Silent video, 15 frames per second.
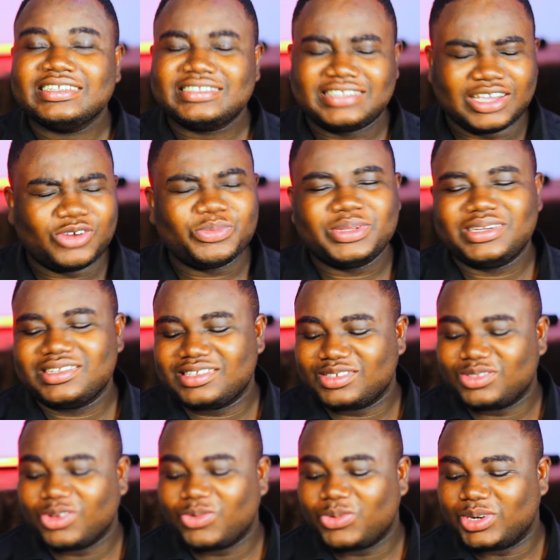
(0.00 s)
Tell me this
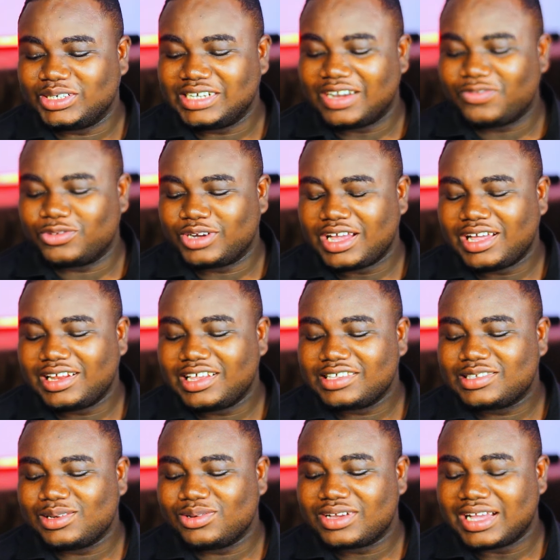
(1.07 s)
is not wonderful. Now
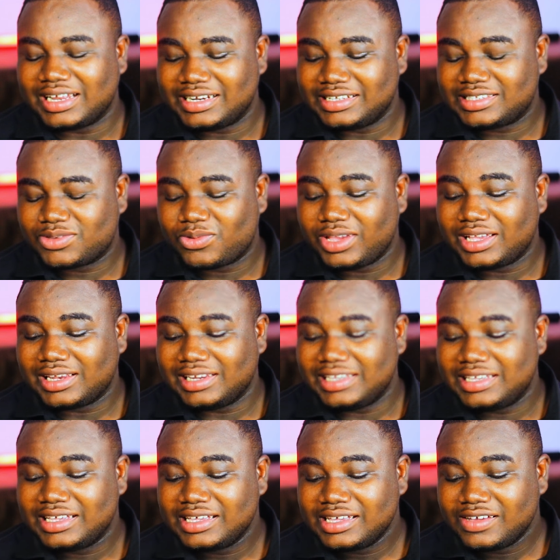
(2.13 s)
let's look at it
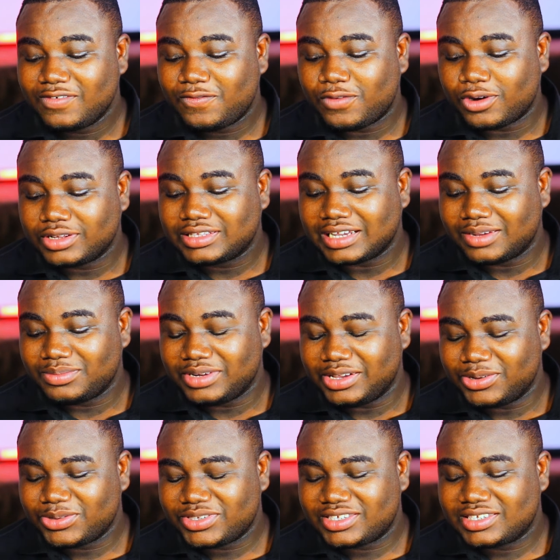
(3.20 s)
quickly. 4
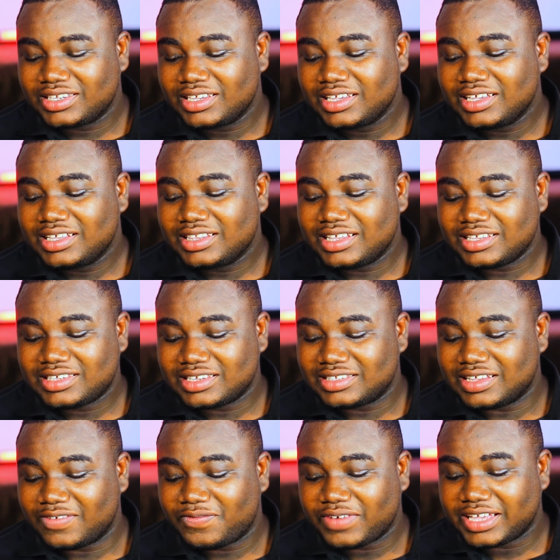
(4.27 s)
thumbnails. This is
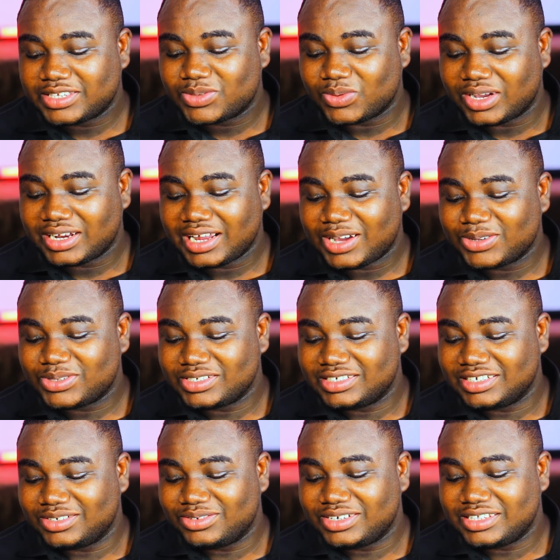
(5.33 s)
the first one, how to
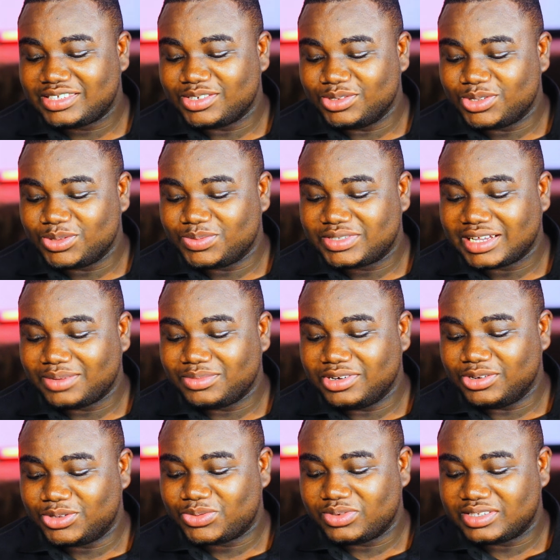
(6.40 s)
generate YouTube
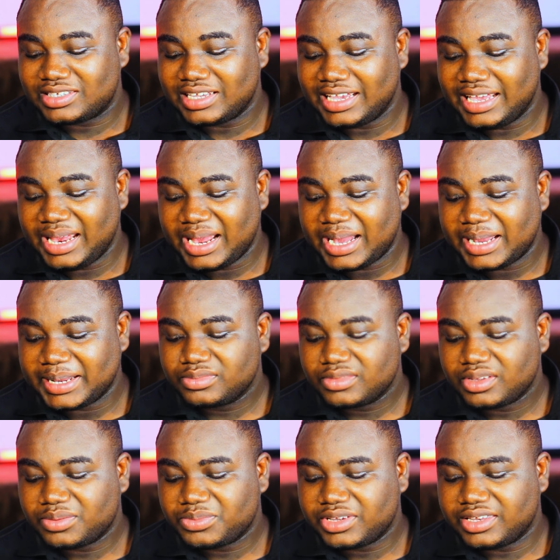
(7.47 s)
thumbnails with AI.
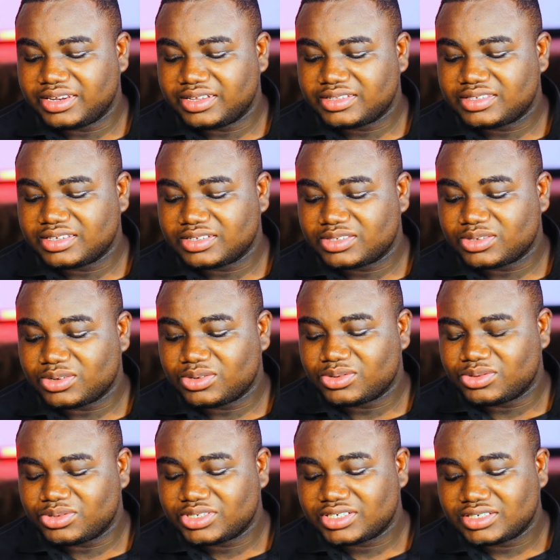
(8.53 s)
I mean, it's all
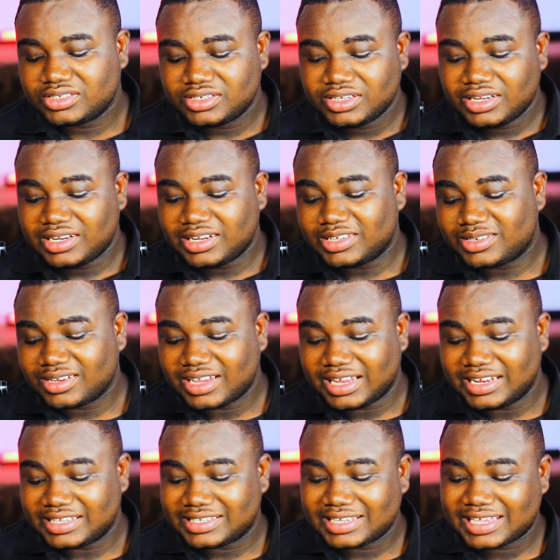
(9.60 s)
good. Let's look at
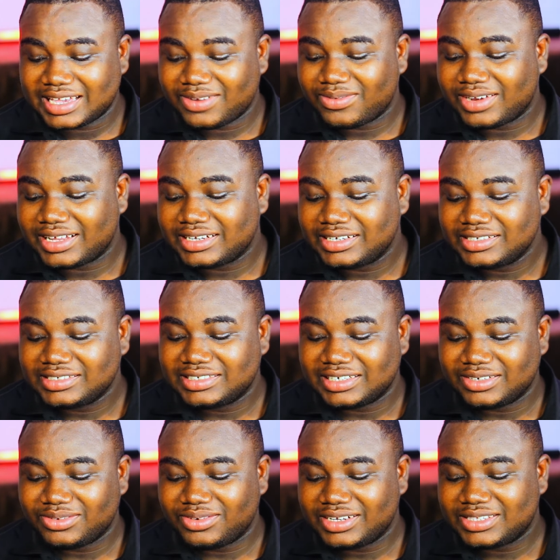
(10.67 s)
the second one,
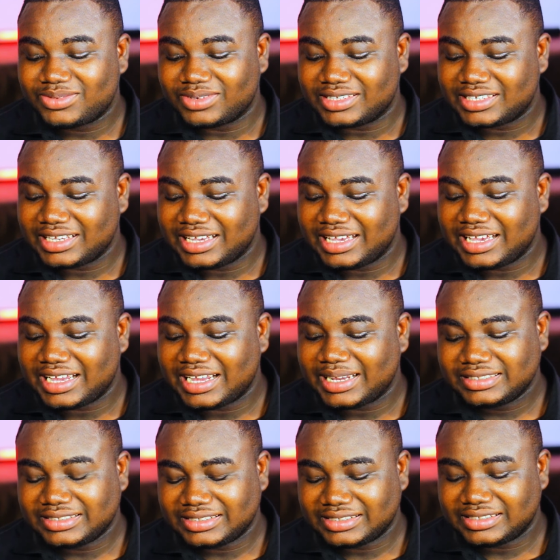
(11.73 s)
generate with AI.
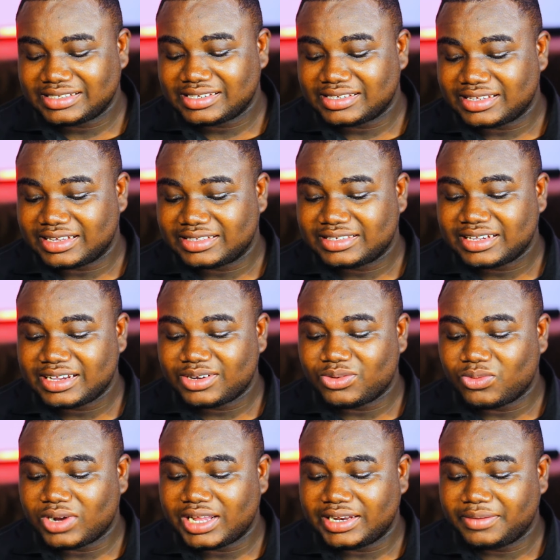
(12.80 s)
Then this is the third
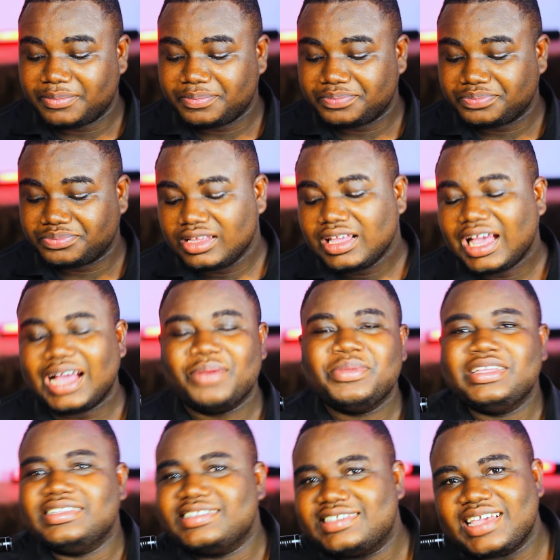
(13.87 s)
one. I
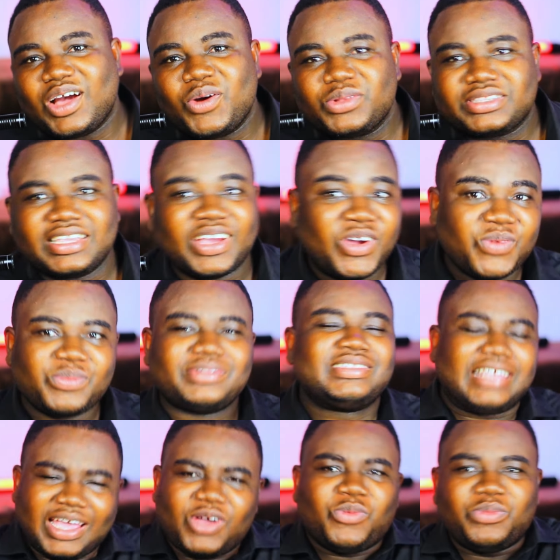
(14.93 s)
mean,
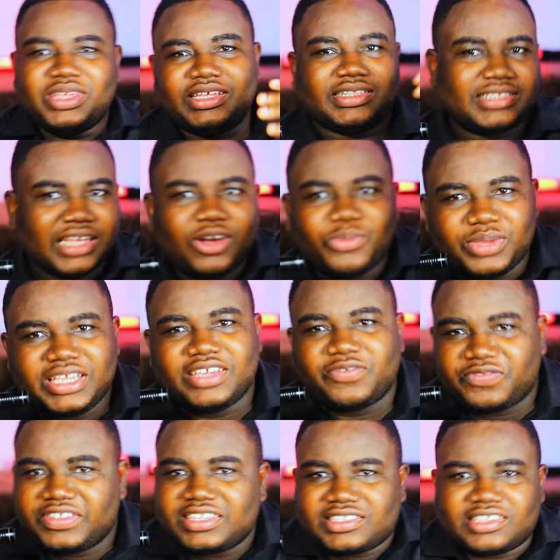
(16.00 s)
tell me
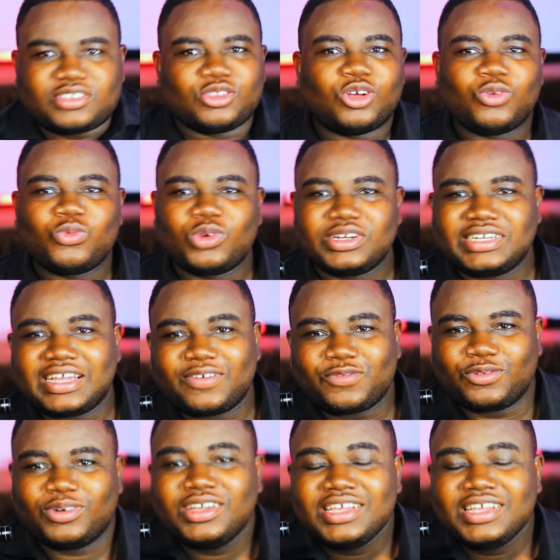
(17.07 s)
if this is not wonderful.